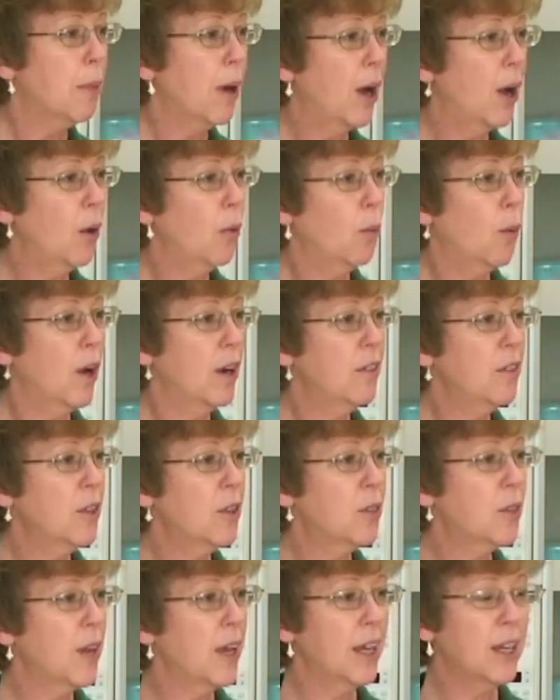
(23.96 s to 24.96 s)
But one of
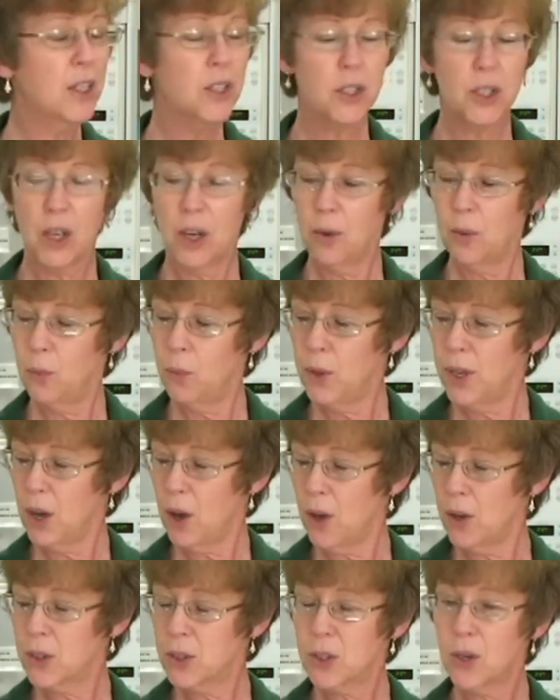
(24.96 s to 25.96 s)
the things
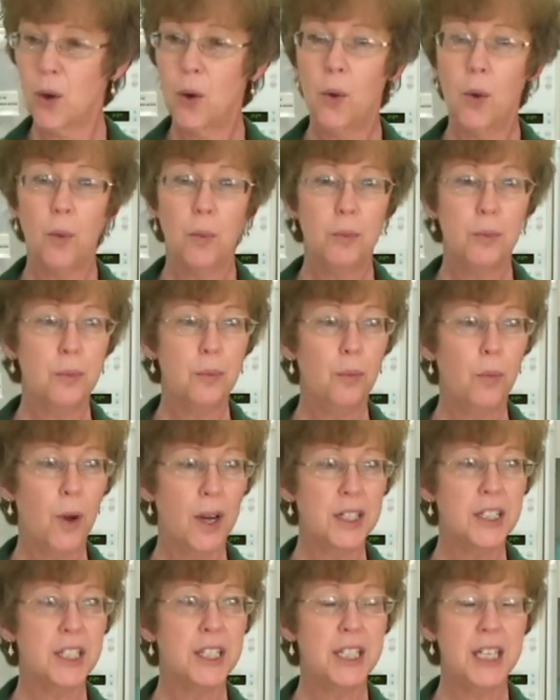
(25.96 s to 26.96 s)
we also
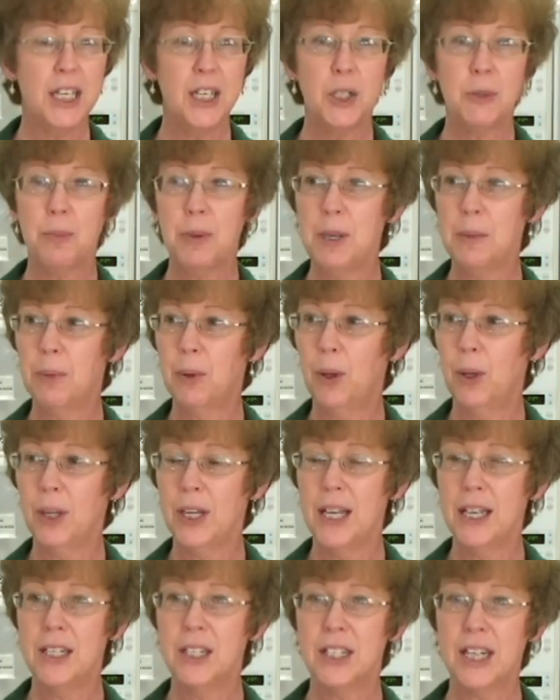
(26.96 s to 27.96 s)
want to teach
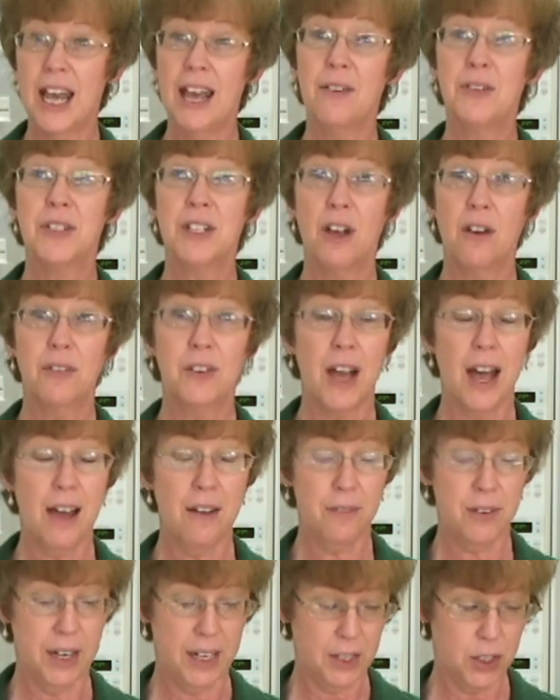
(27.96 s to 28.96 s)
people is to have
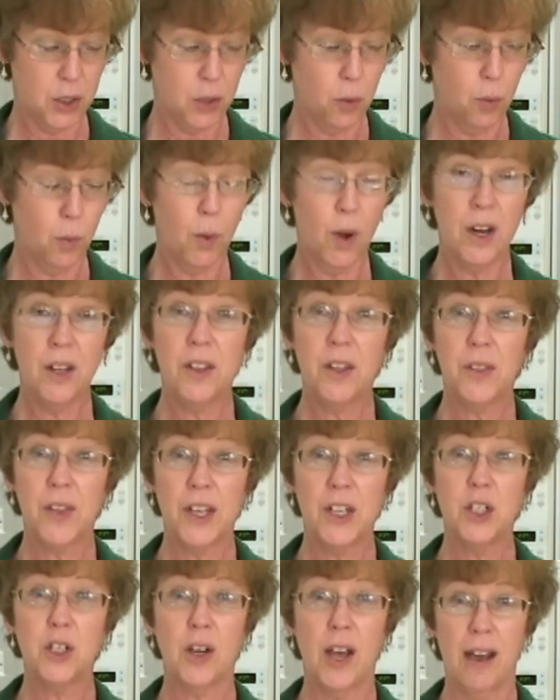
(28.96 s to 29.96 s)
self-confidence. One of the
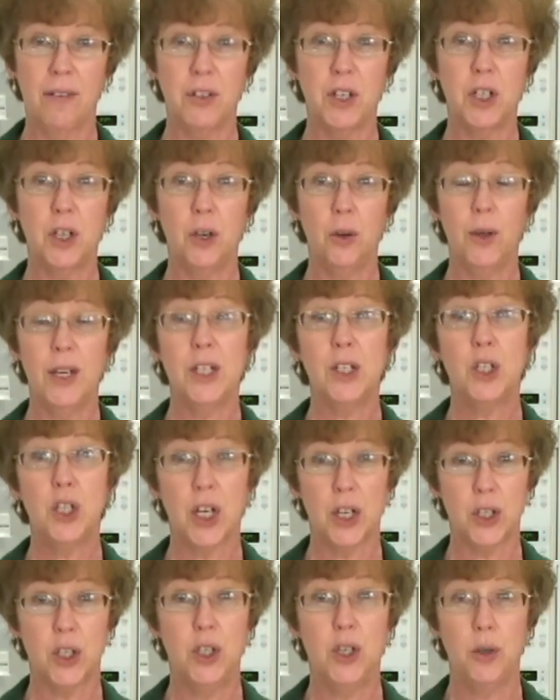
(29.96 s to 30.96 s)
things you have to do is
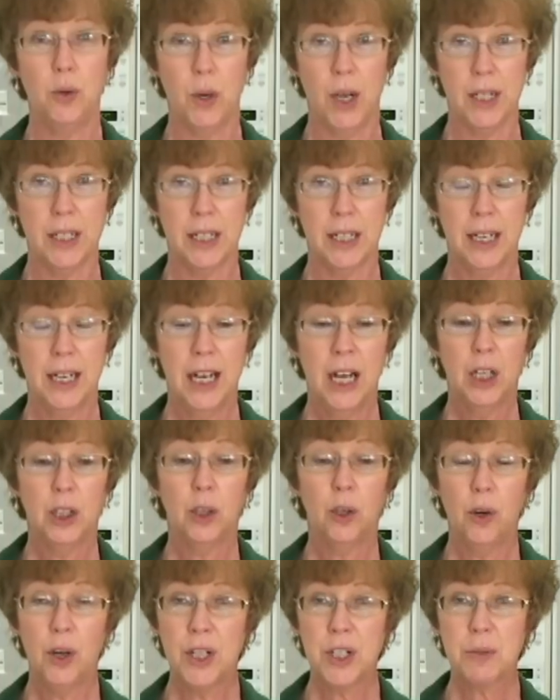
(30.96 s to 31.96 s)
just do it
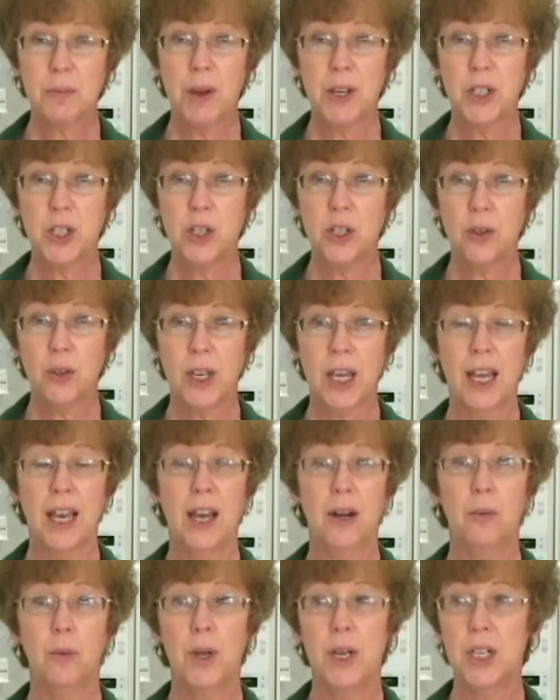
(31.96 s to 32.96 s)
learn as much as you
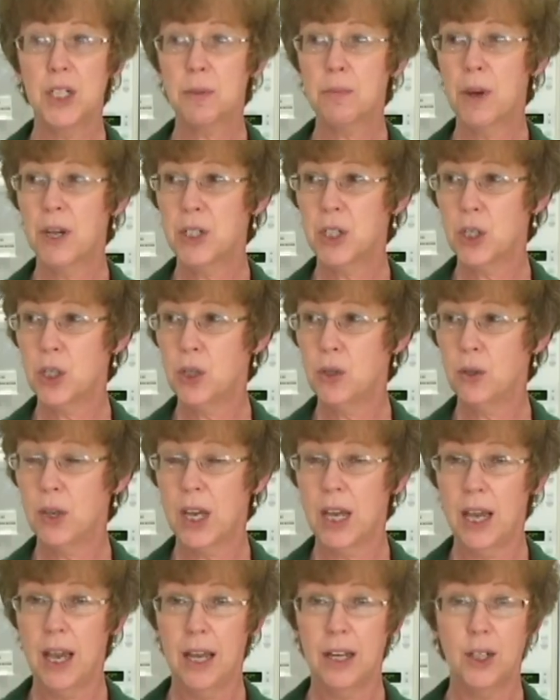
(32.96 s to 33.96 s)
can, read as much as you
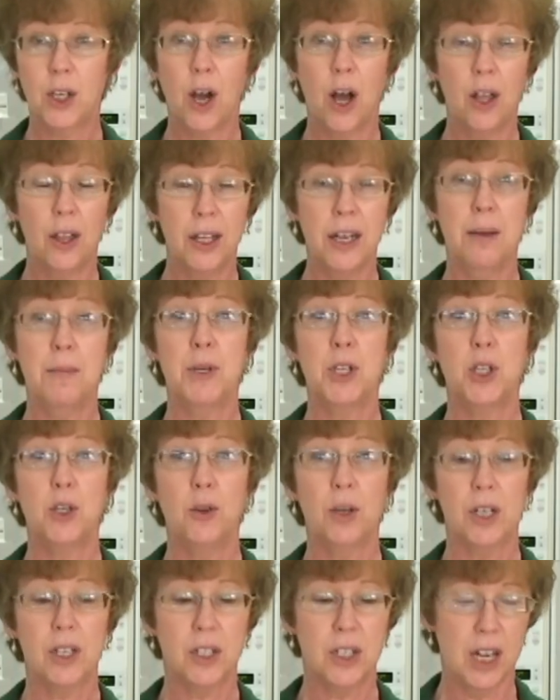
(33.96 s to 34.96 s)
can, call an
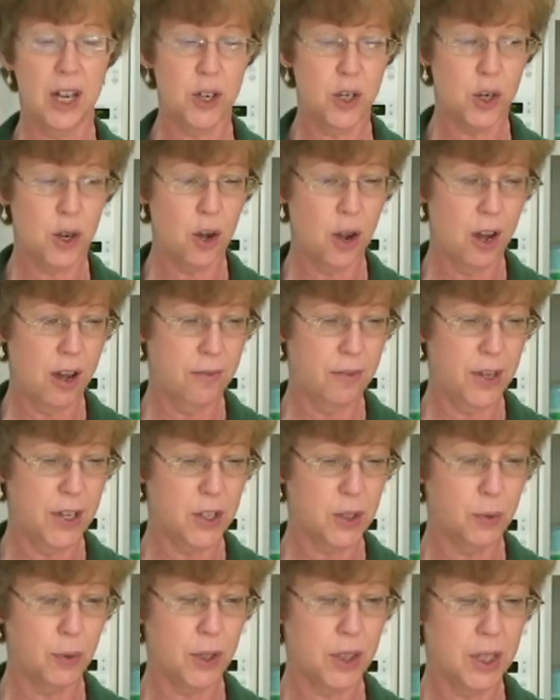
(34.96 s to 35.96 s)
MSU Extension
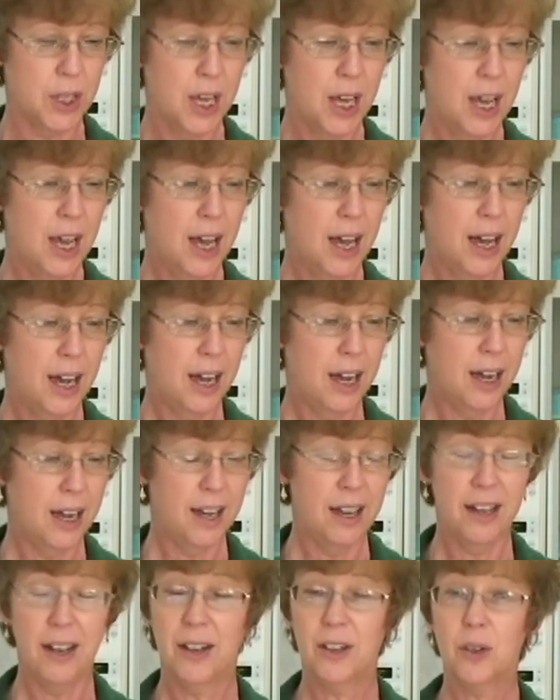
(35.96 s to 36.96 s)
office with
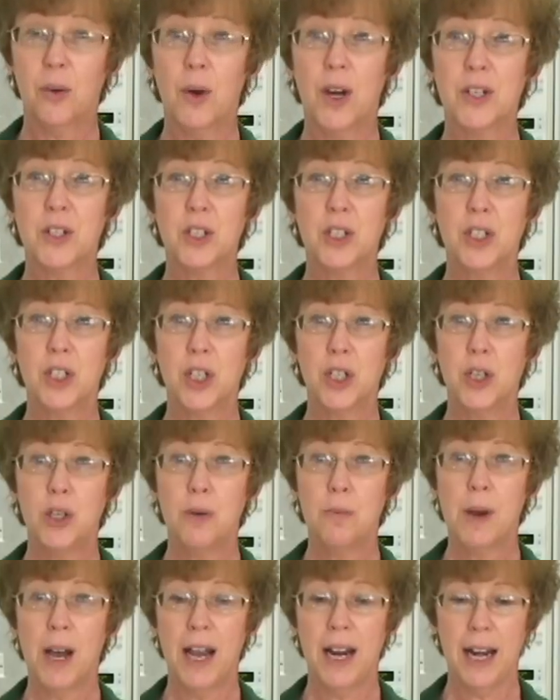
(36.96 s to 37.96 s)
uh, questions that
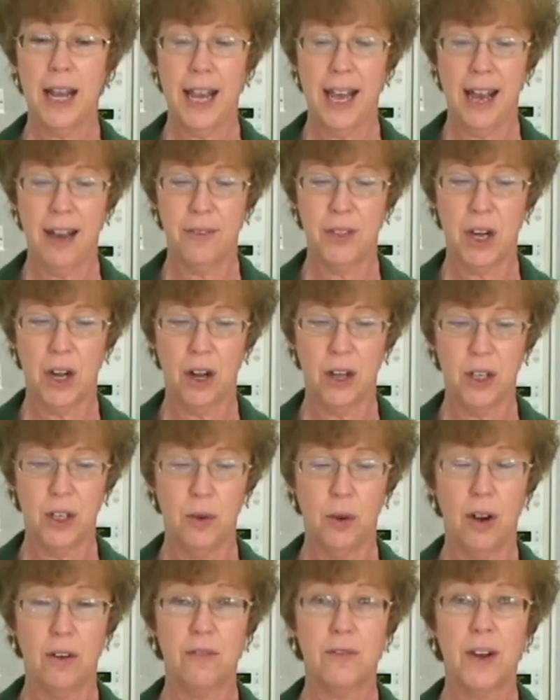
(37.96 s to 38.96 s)
you might have that
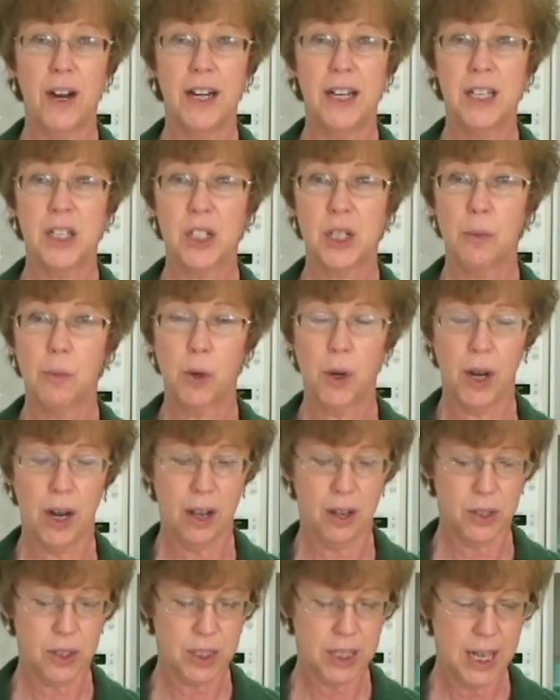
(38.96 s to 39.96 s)
you aren't finding somewhere
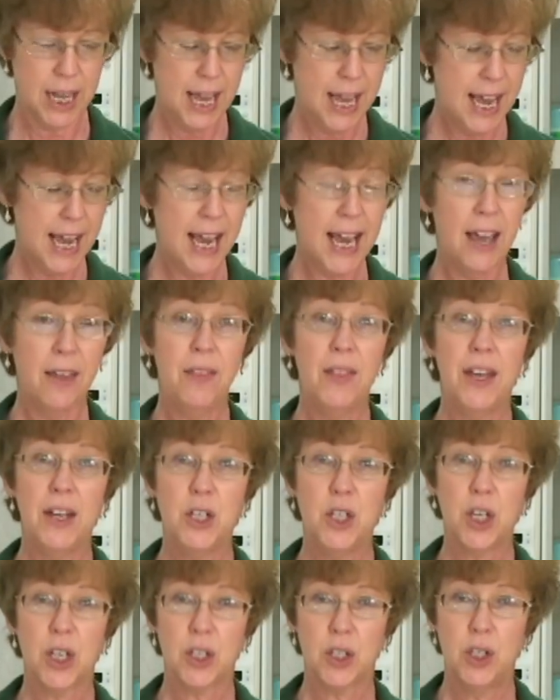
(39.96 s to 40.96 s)
else, and
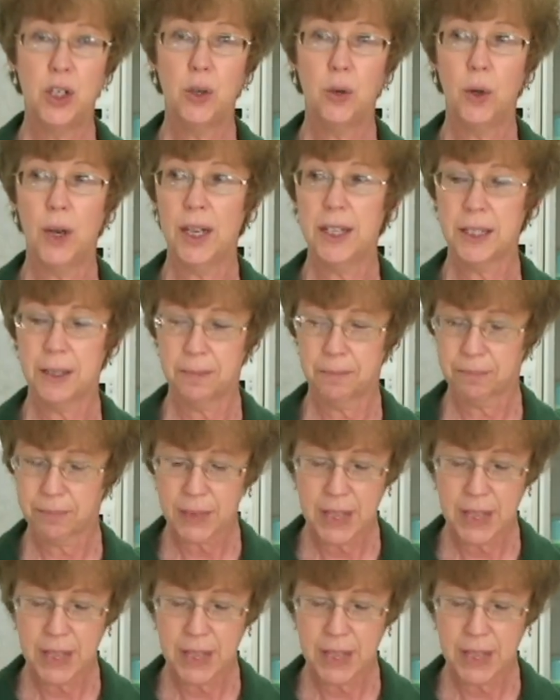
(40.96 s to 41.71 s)
then just do it.